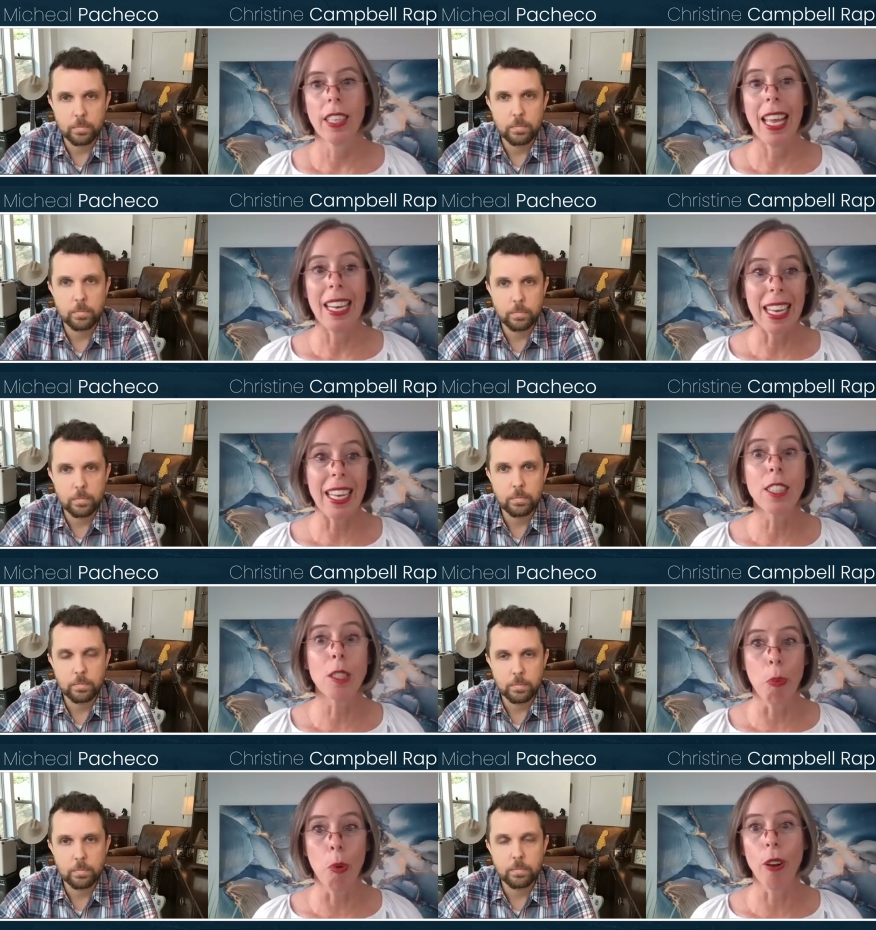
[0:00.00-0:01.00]
Speaker 1: and need
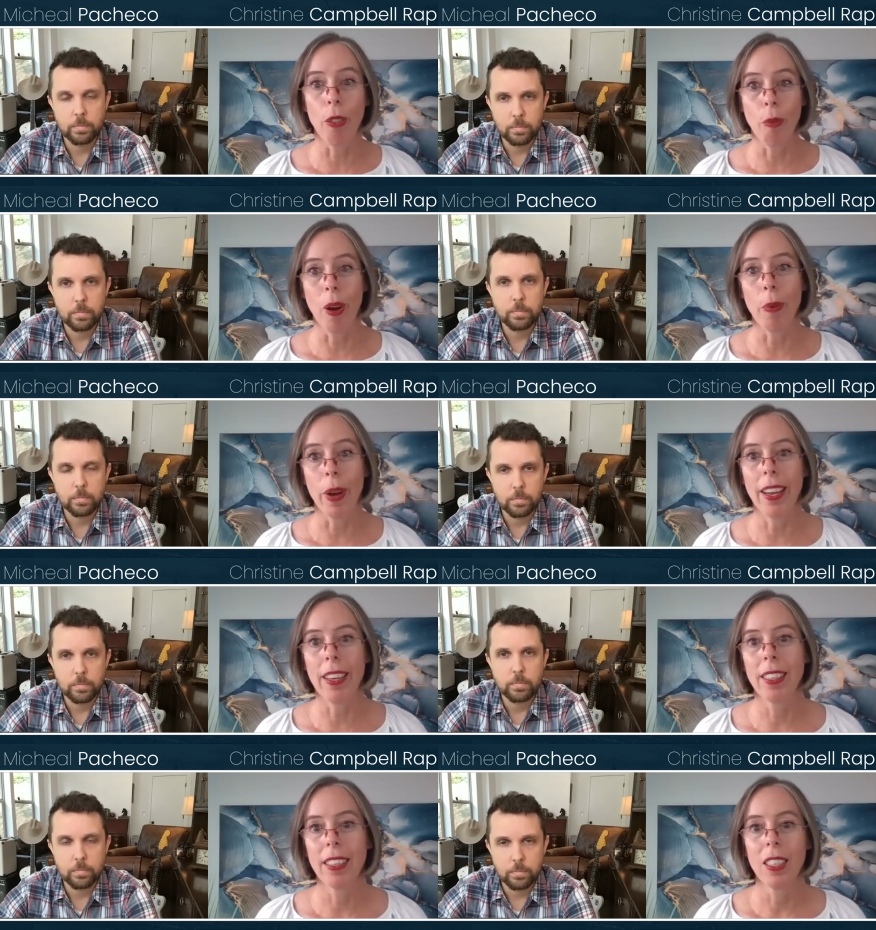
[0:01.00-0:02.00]
support on the
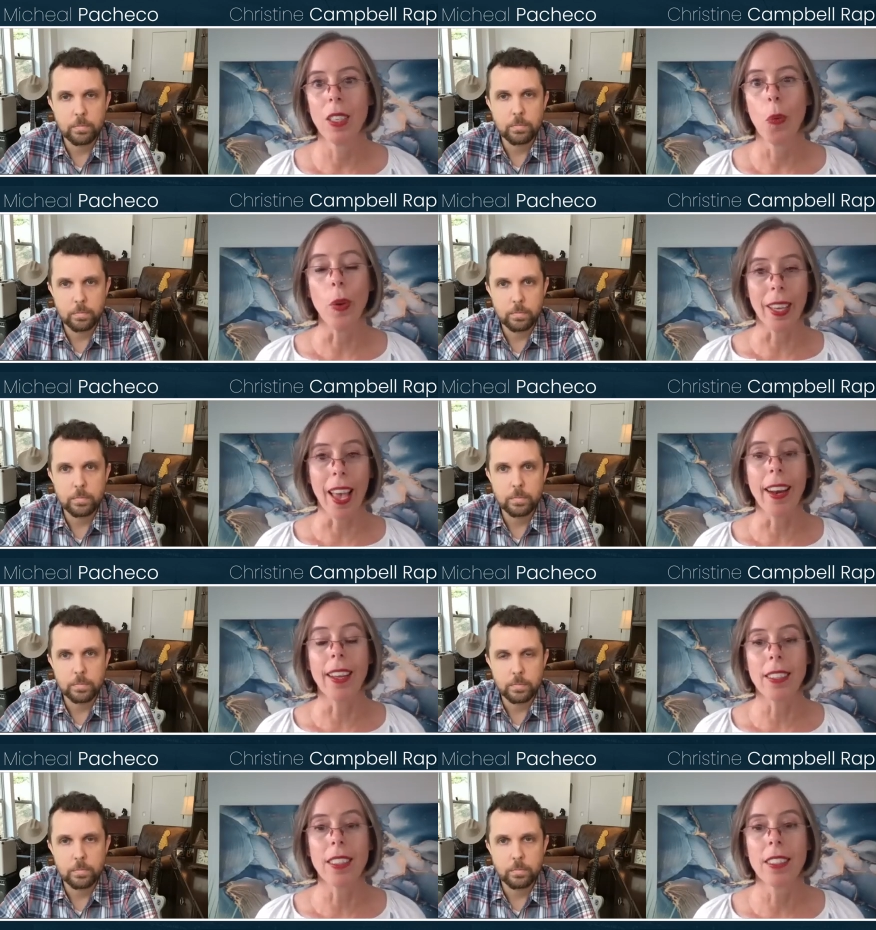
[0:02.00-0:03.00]
runway will get
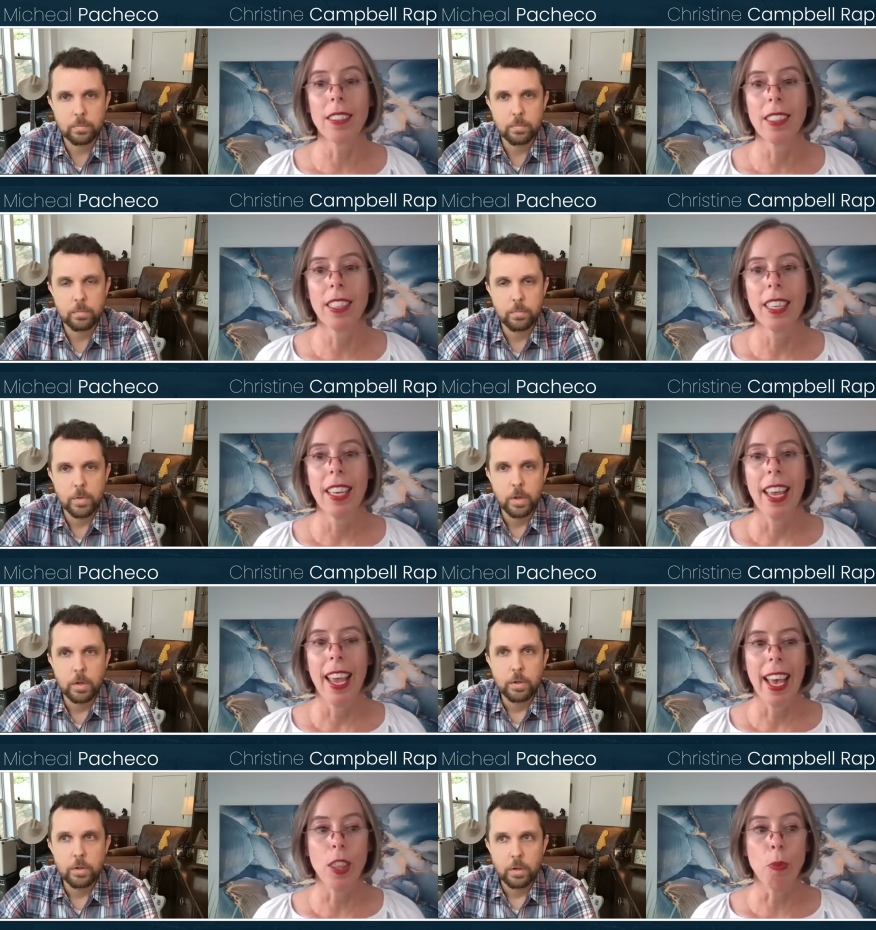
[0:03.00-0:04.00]
it.
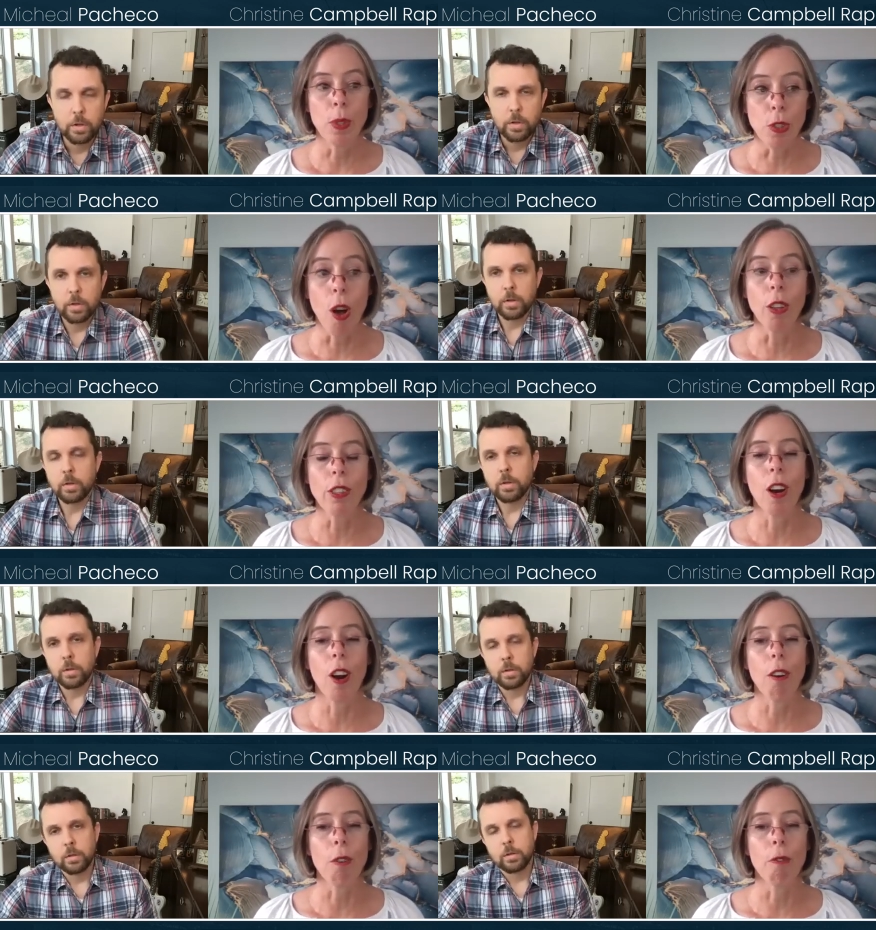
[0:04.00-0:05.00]
And the results
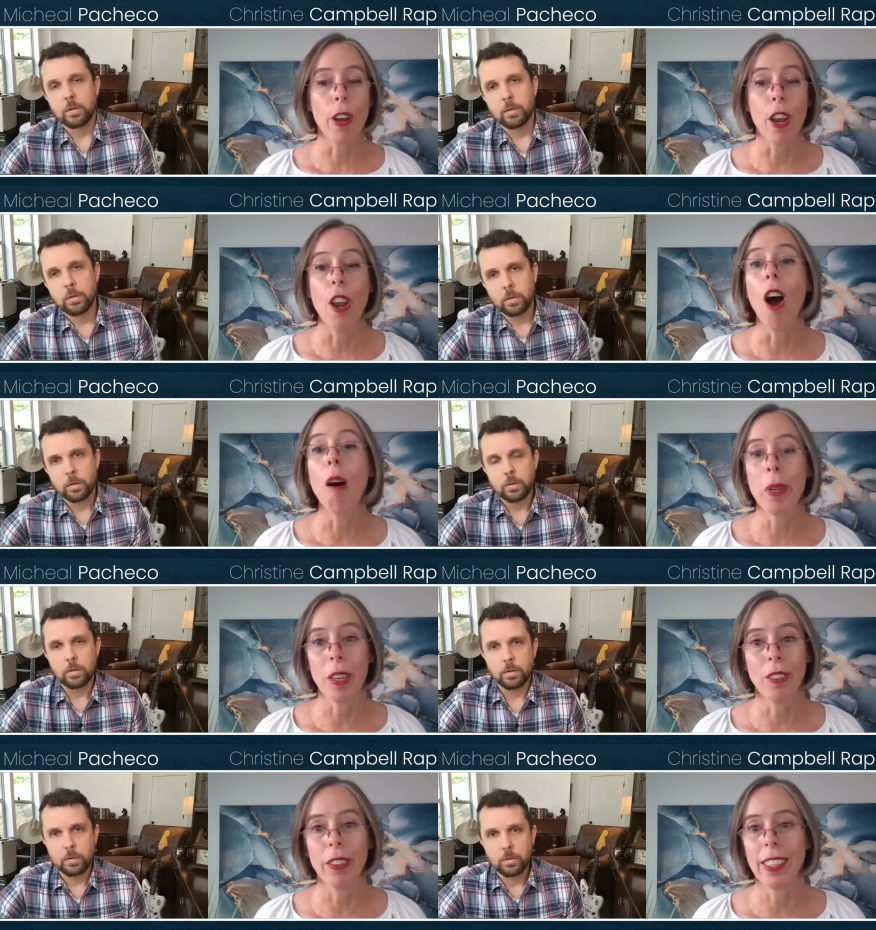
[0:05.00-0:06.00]
are
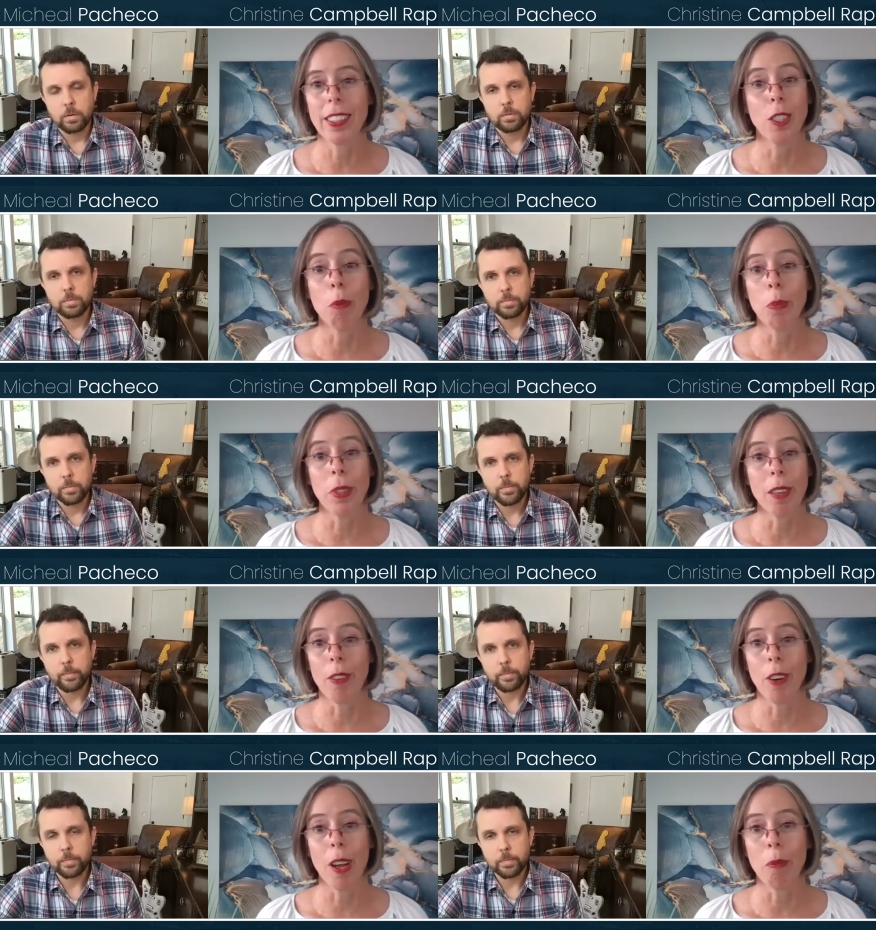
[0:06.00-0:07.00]
phenomenal. And I said, don't believe
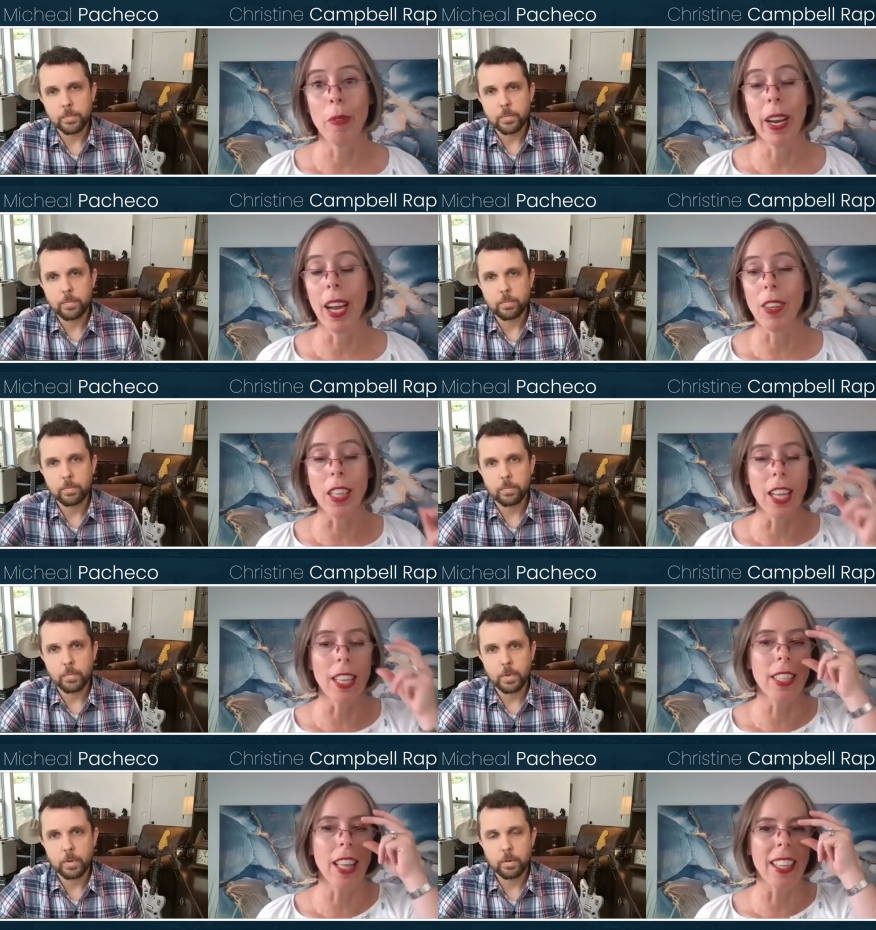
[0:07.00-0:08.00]
they're not moving. I've got
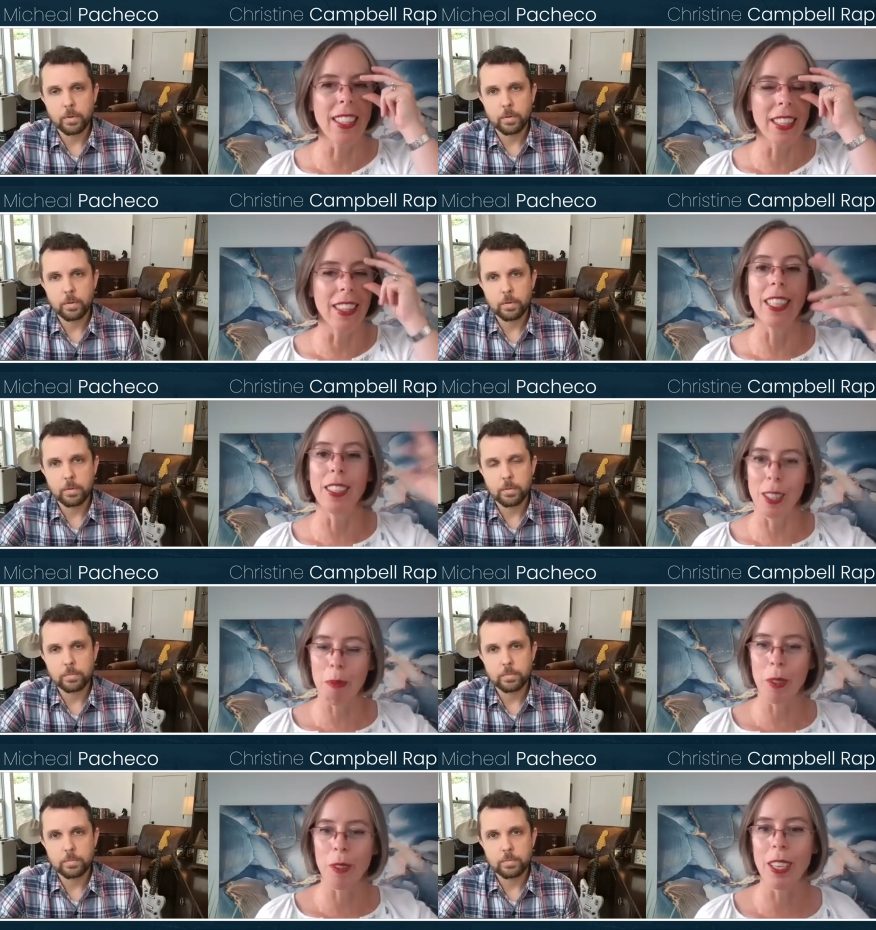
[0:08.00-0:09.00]
lots of clients in
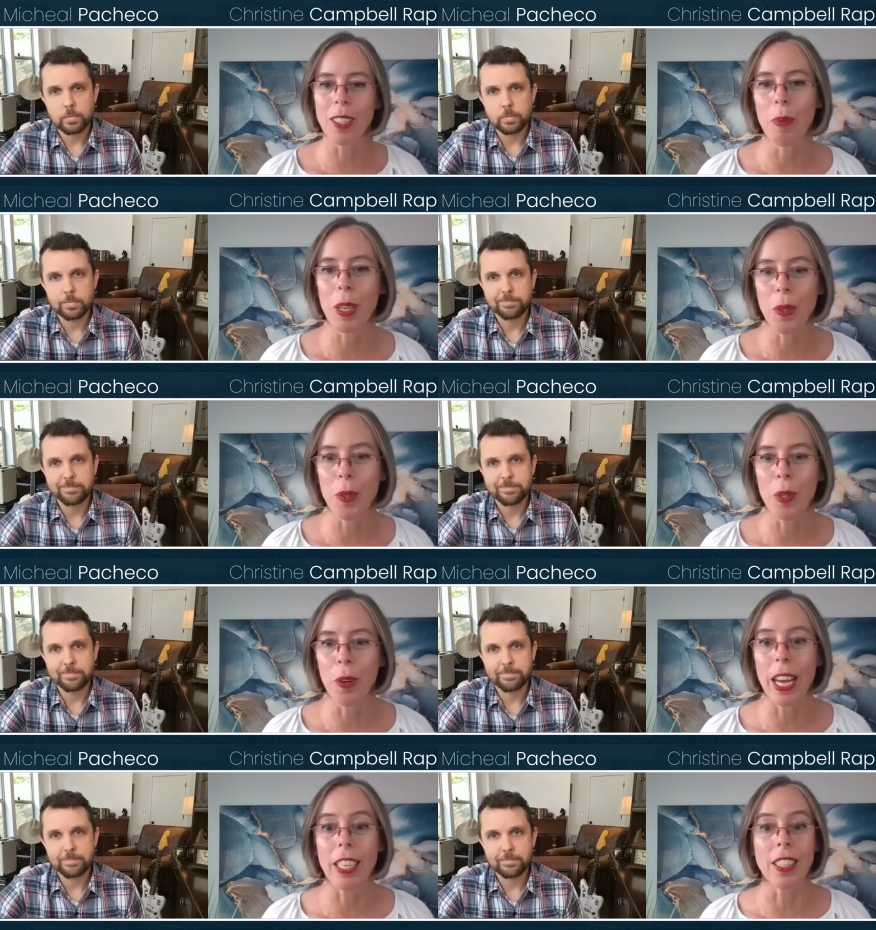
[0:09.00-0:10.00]
similar things to what you do with
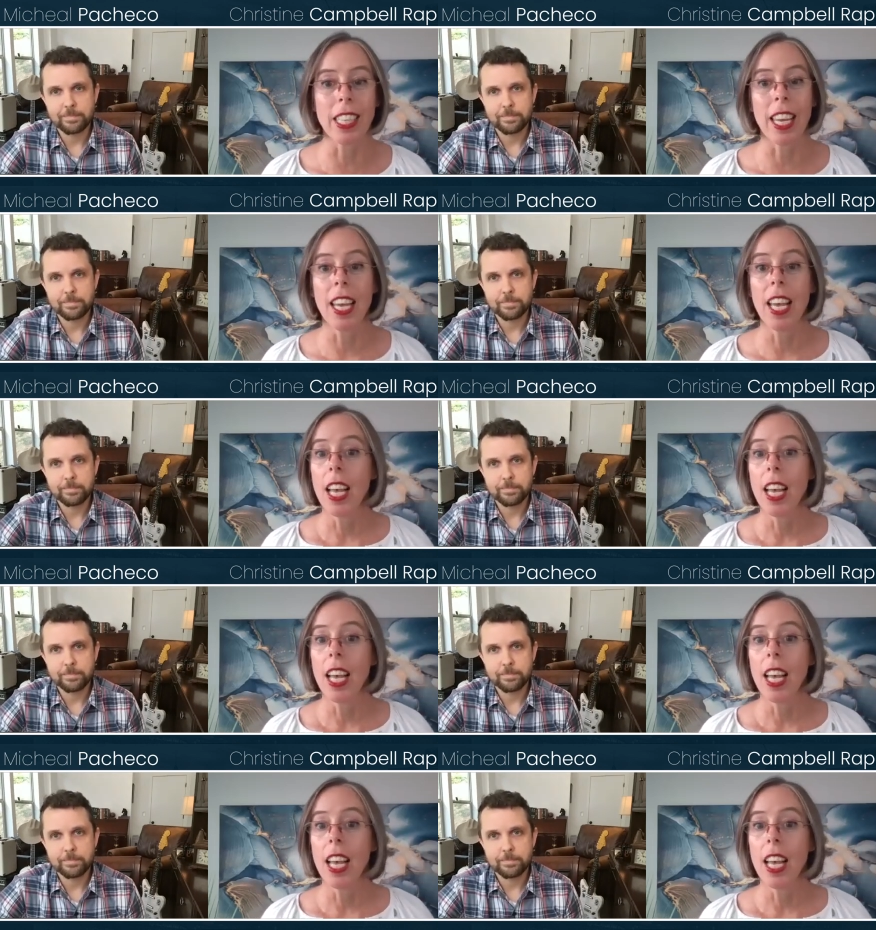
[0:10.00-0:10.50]
your agency.